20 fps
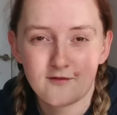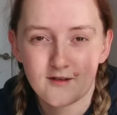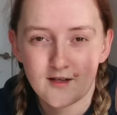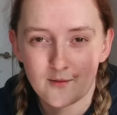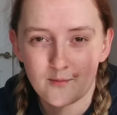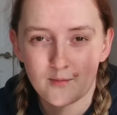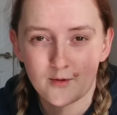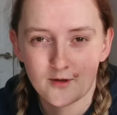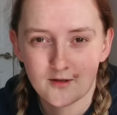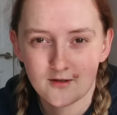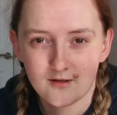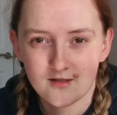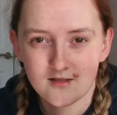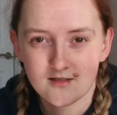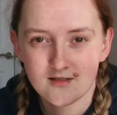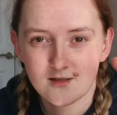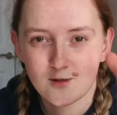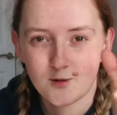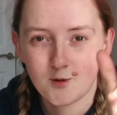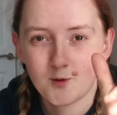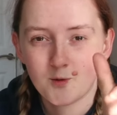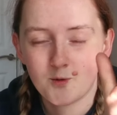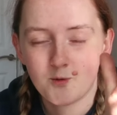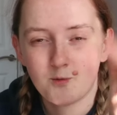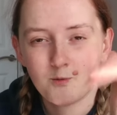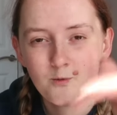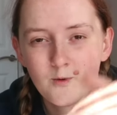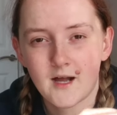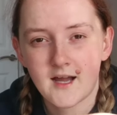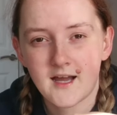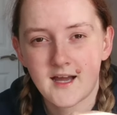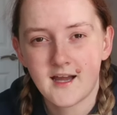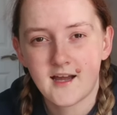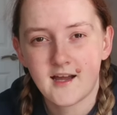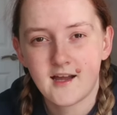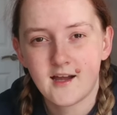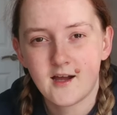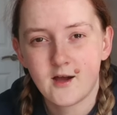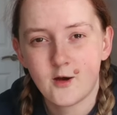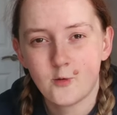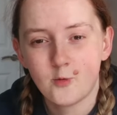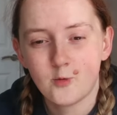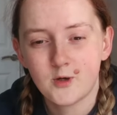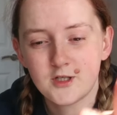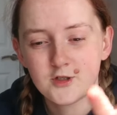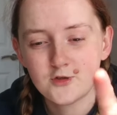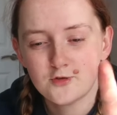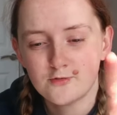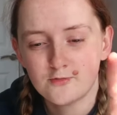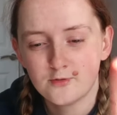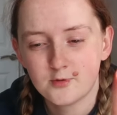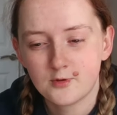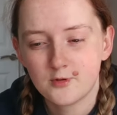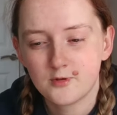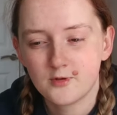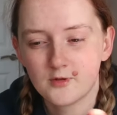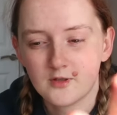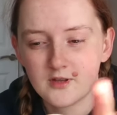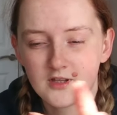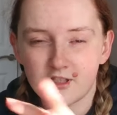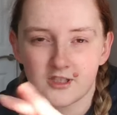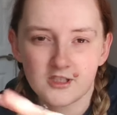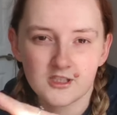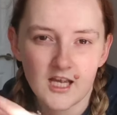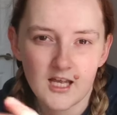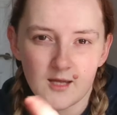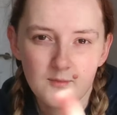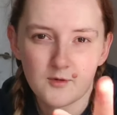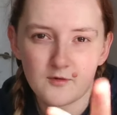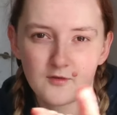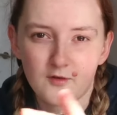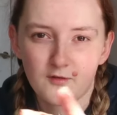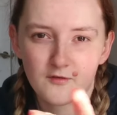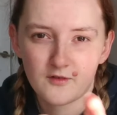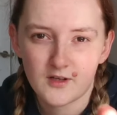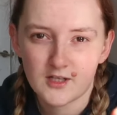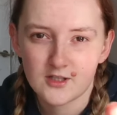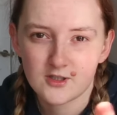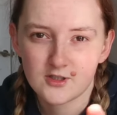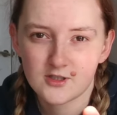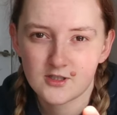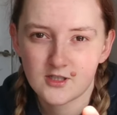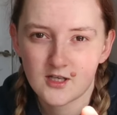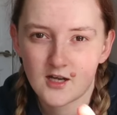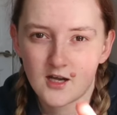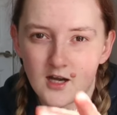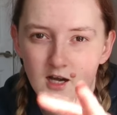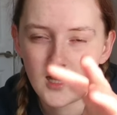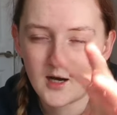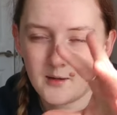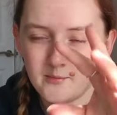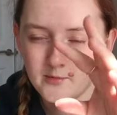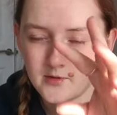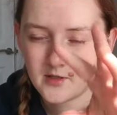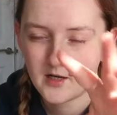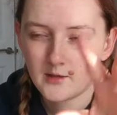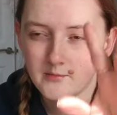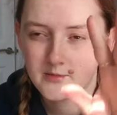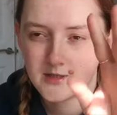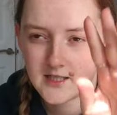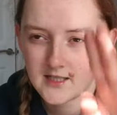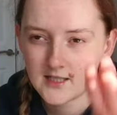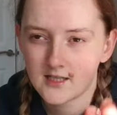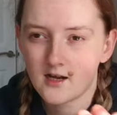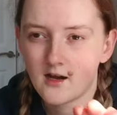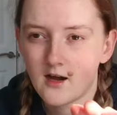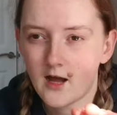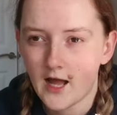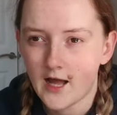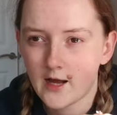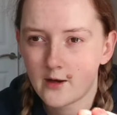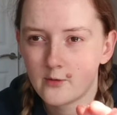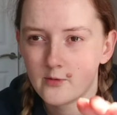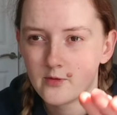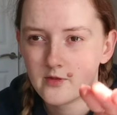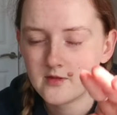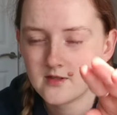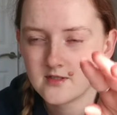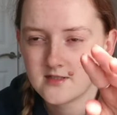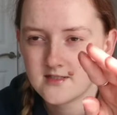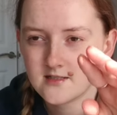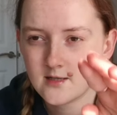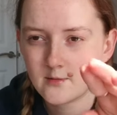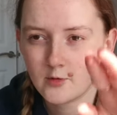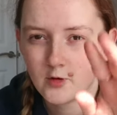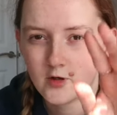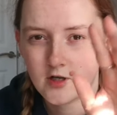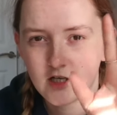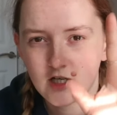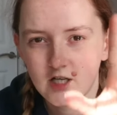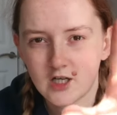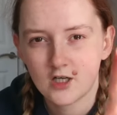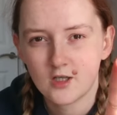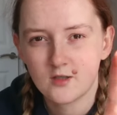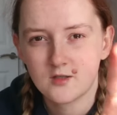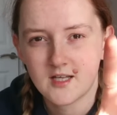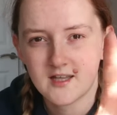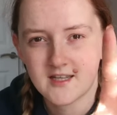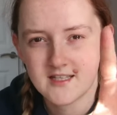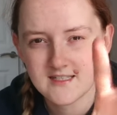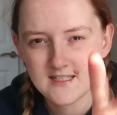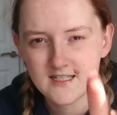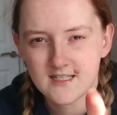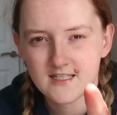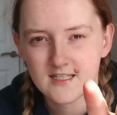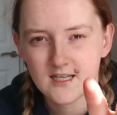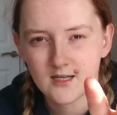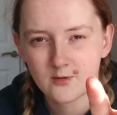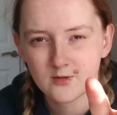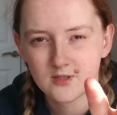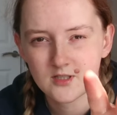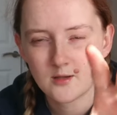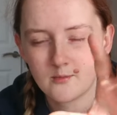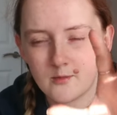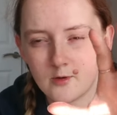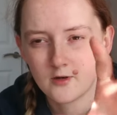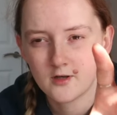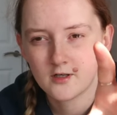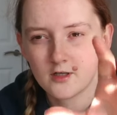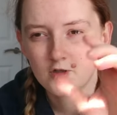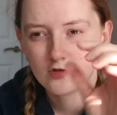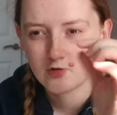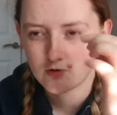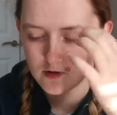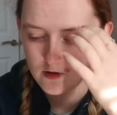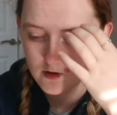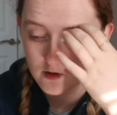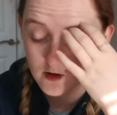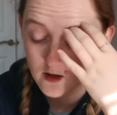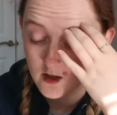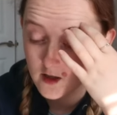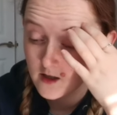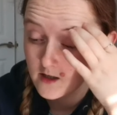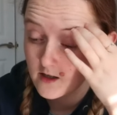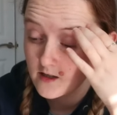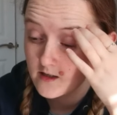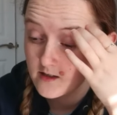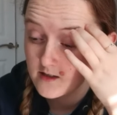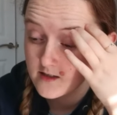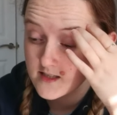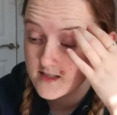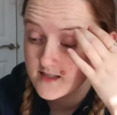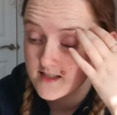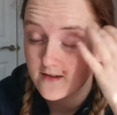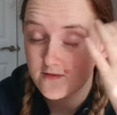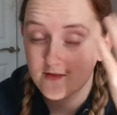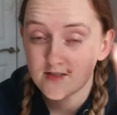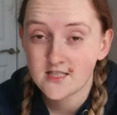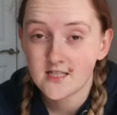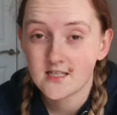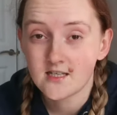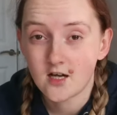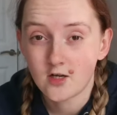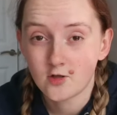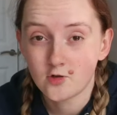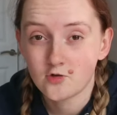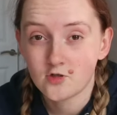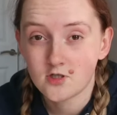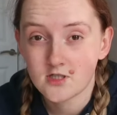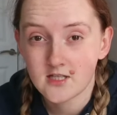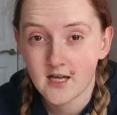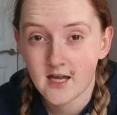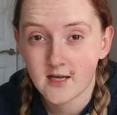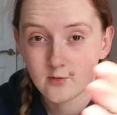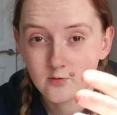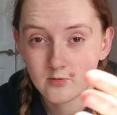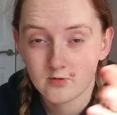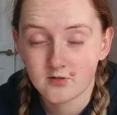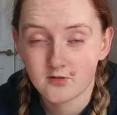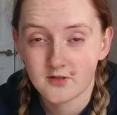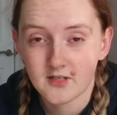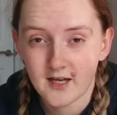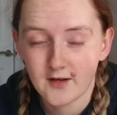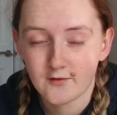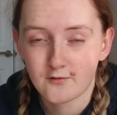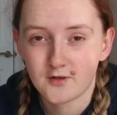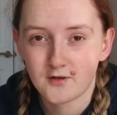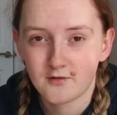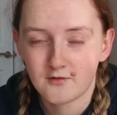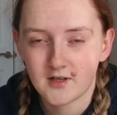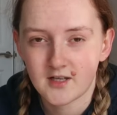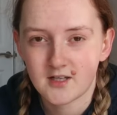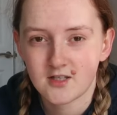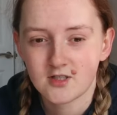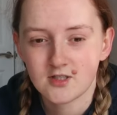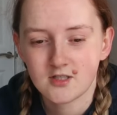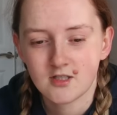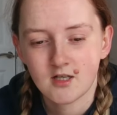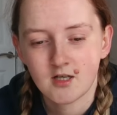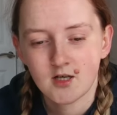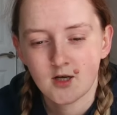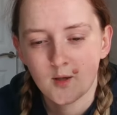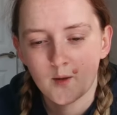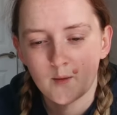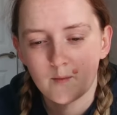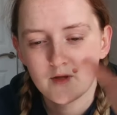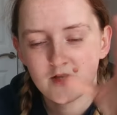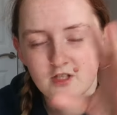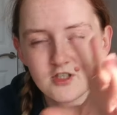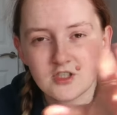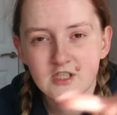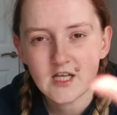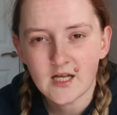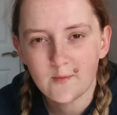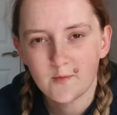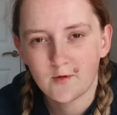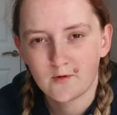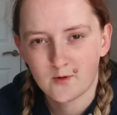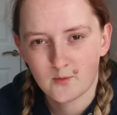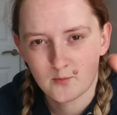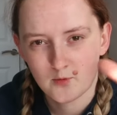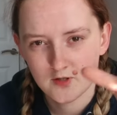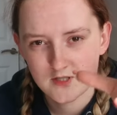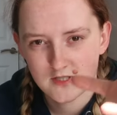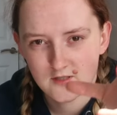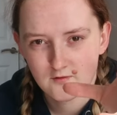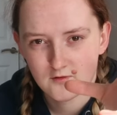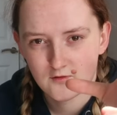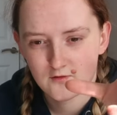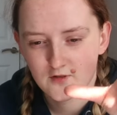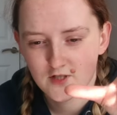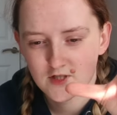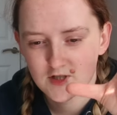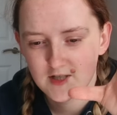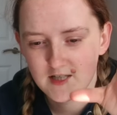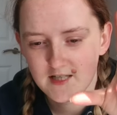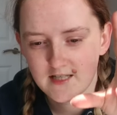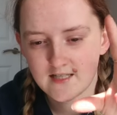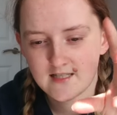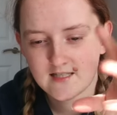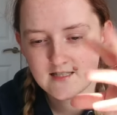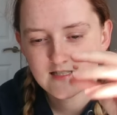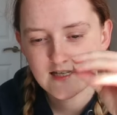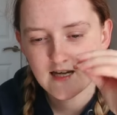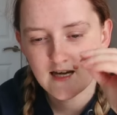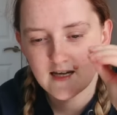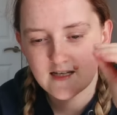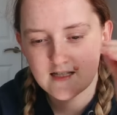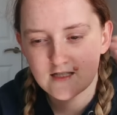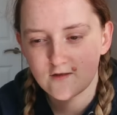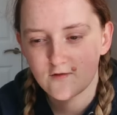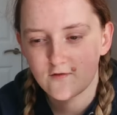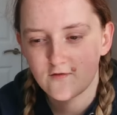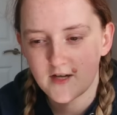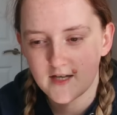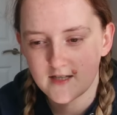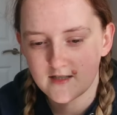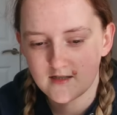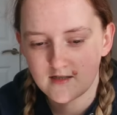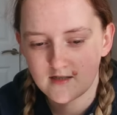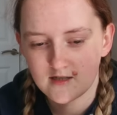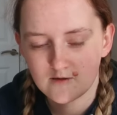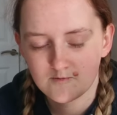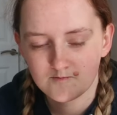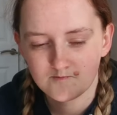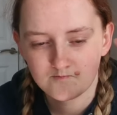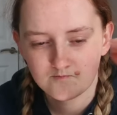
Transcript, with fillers: flipbooks where we draw the shape of a fish. I'm, I'm going to cut out this, I'm not going to include like the details, I'm not going to draw seventeen hundred scales on every fish, but the shape of the body of the fish at least, and its fins,